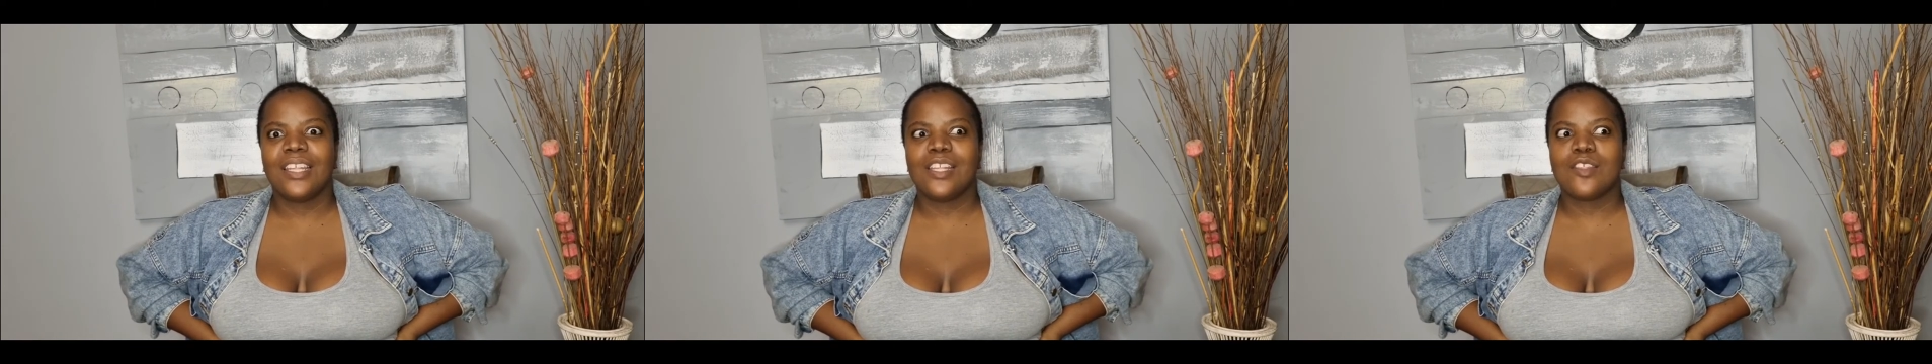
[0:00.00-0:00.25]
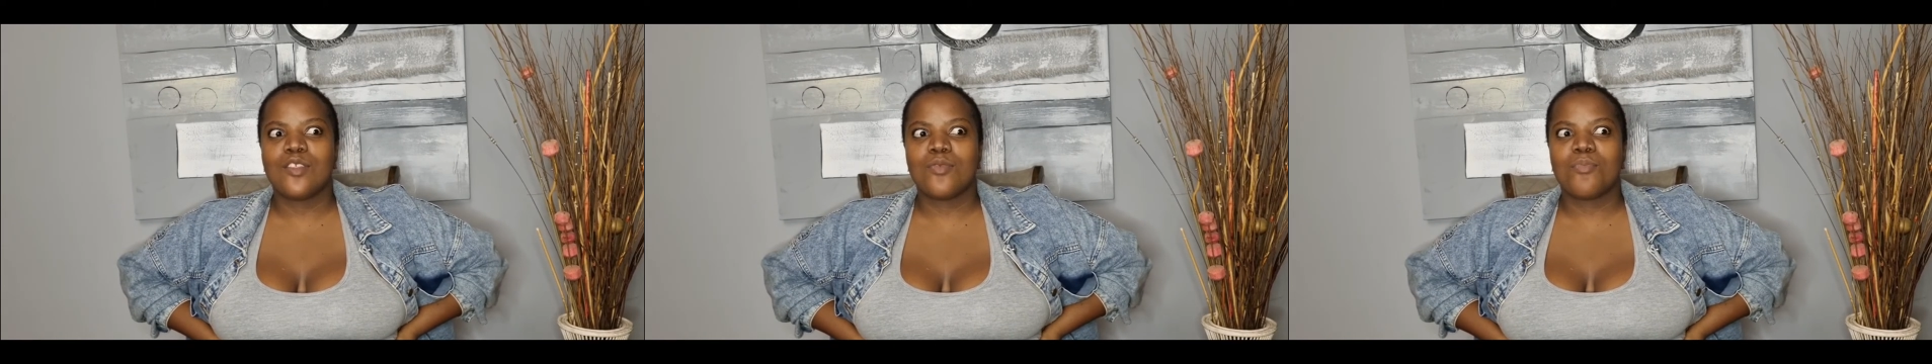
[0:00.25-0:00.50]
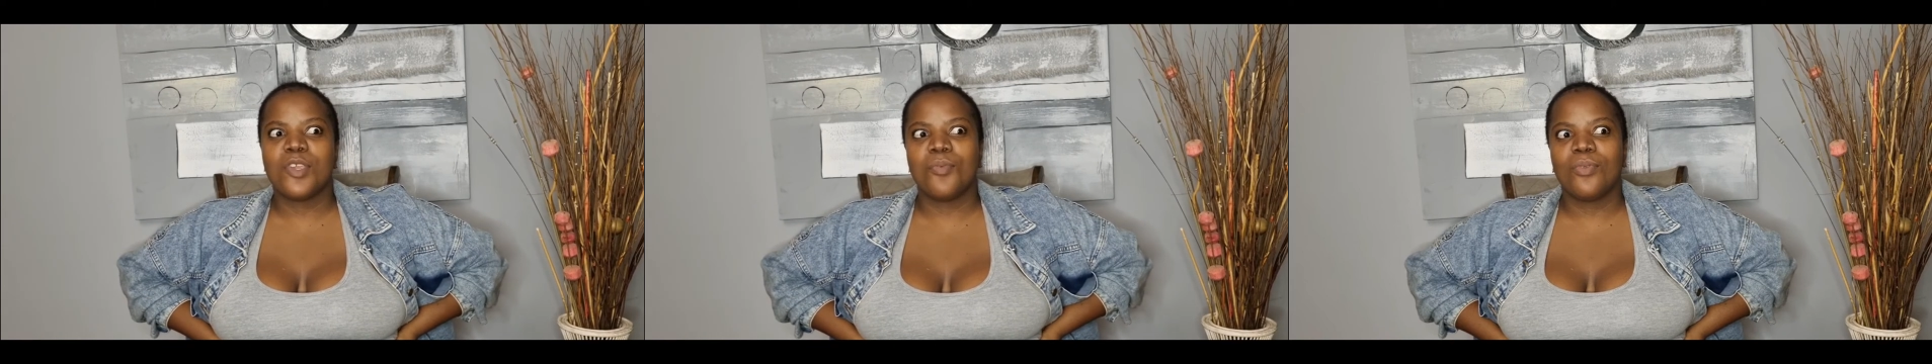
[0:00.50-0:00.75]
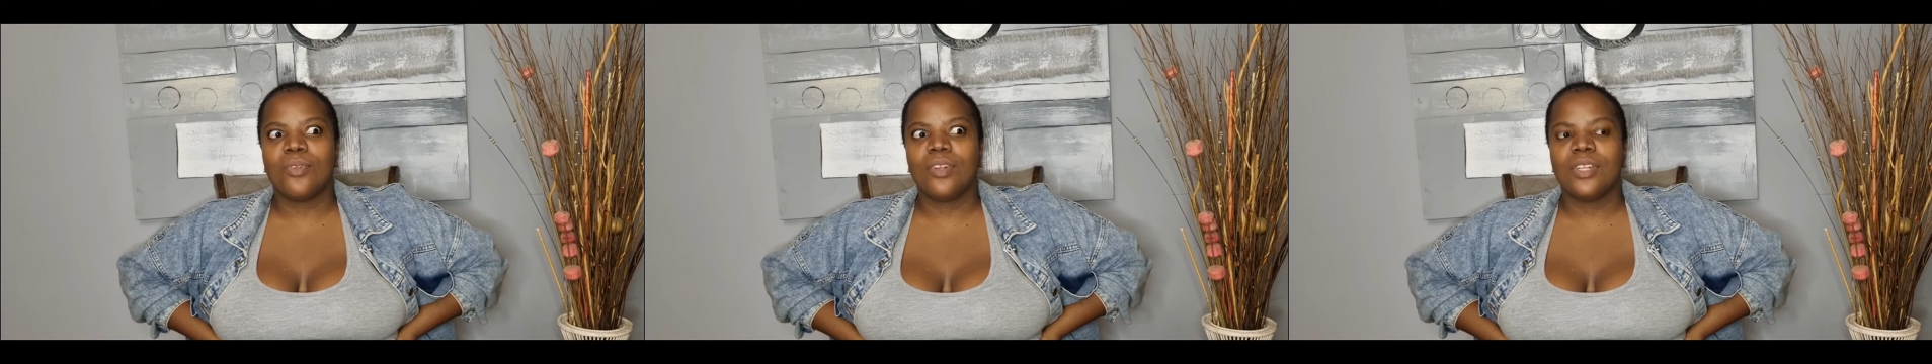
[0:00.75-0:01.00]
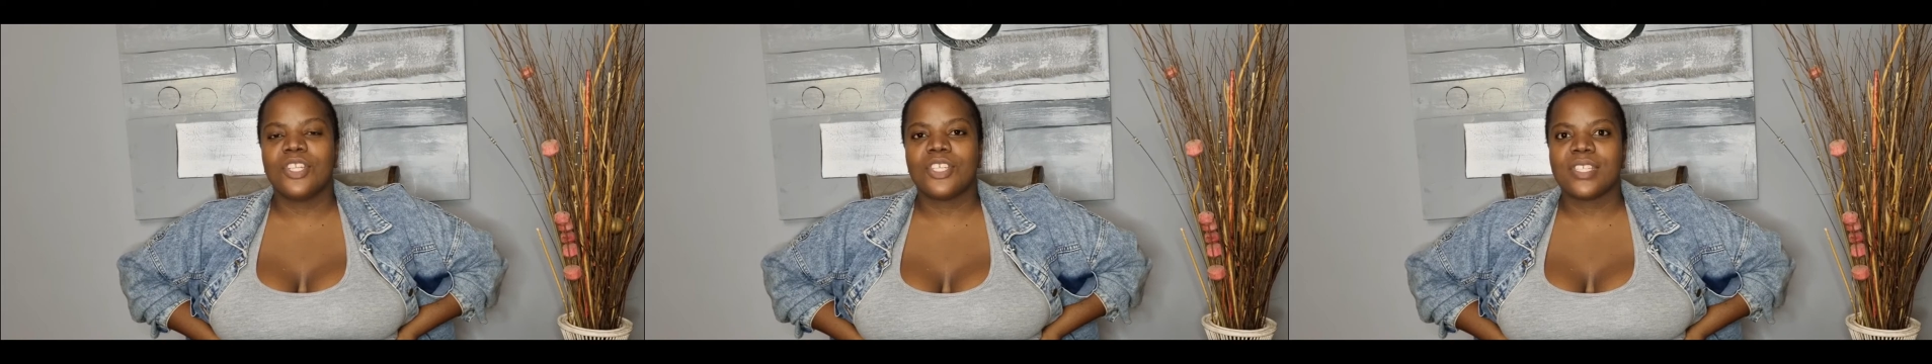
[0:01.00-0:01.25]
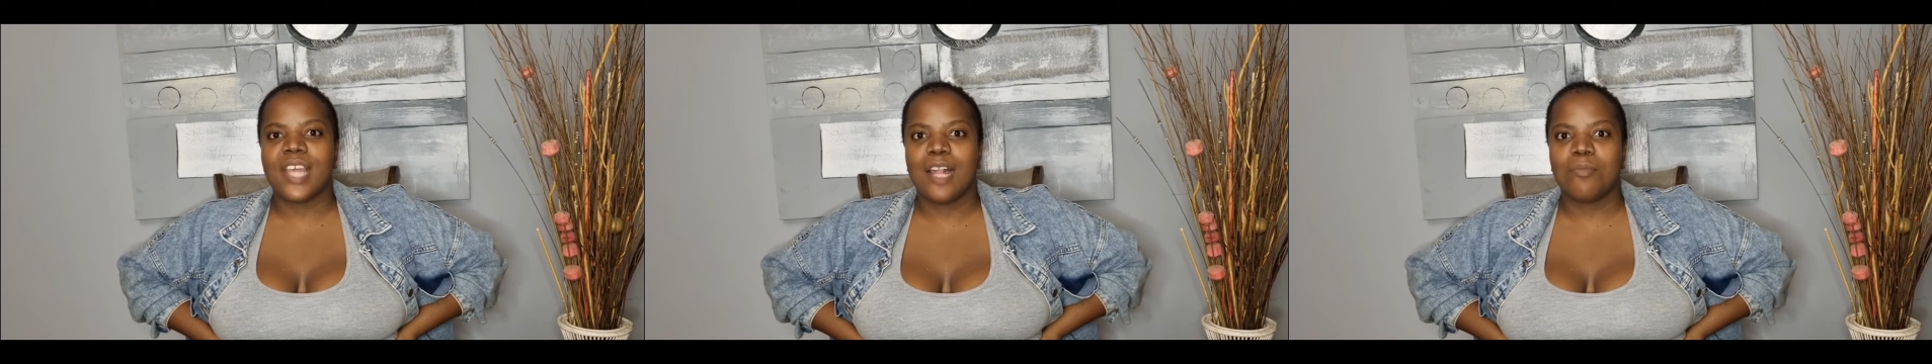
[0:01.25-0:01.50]
These people
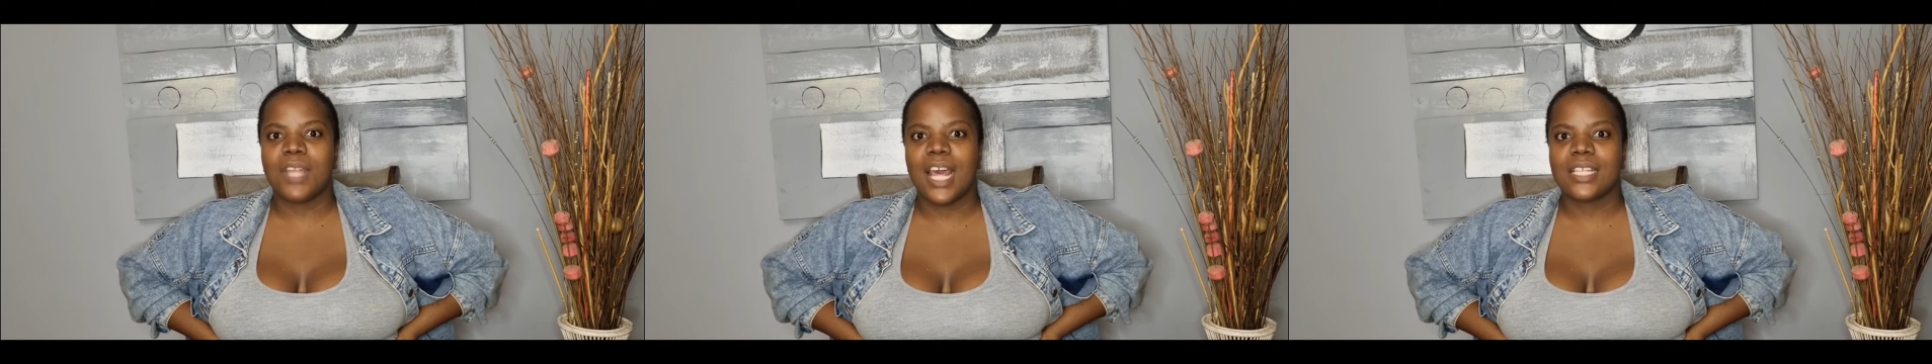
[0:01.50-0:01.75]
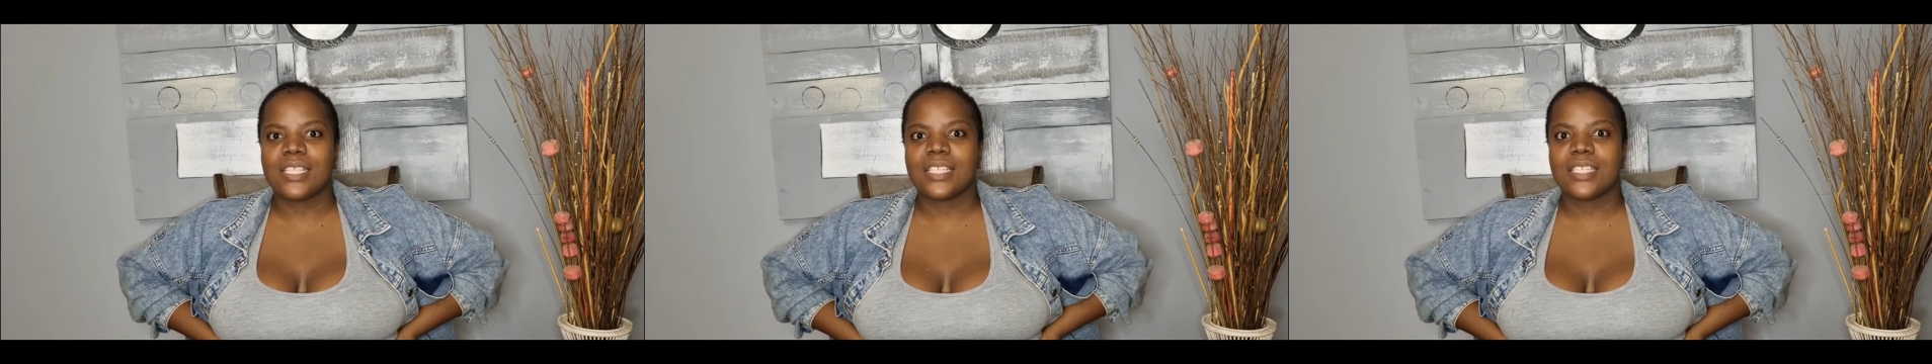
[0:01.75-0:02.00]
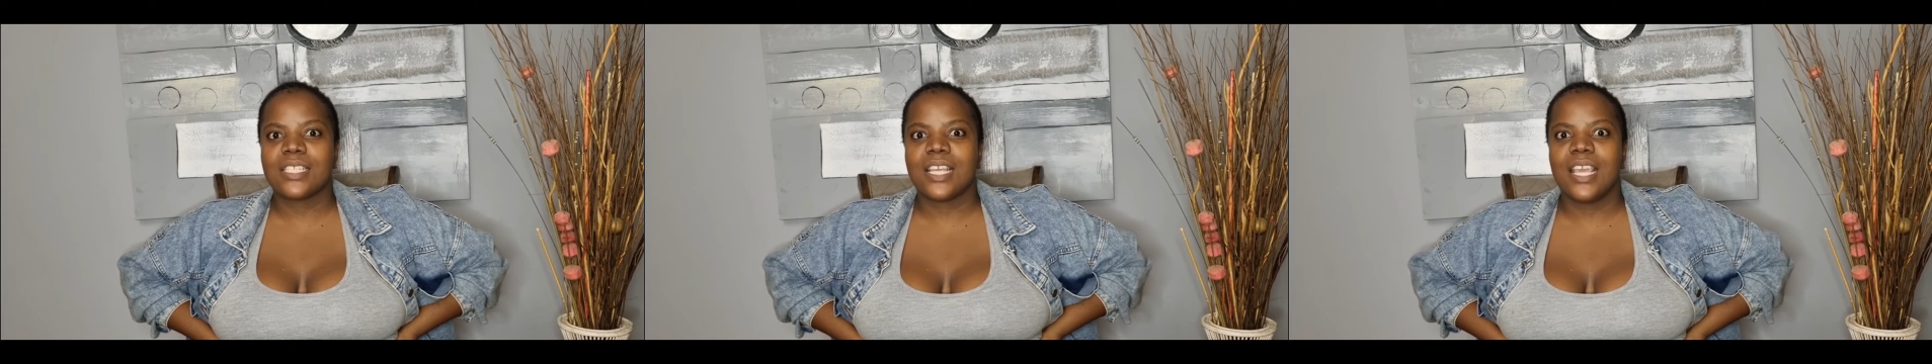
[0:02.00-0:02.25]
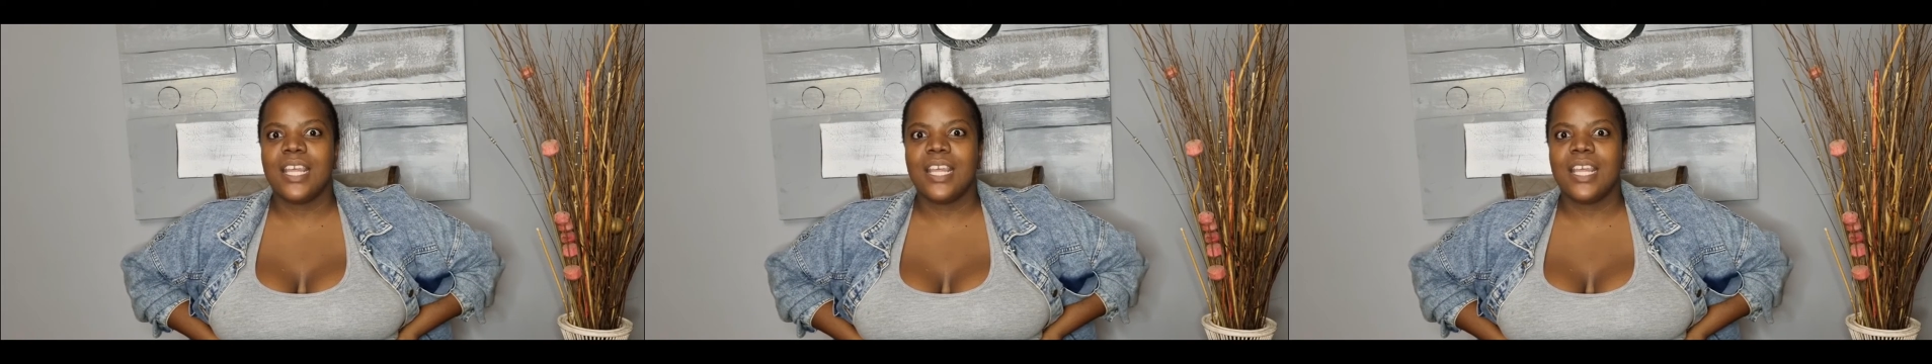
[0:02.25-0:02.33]
just helped us,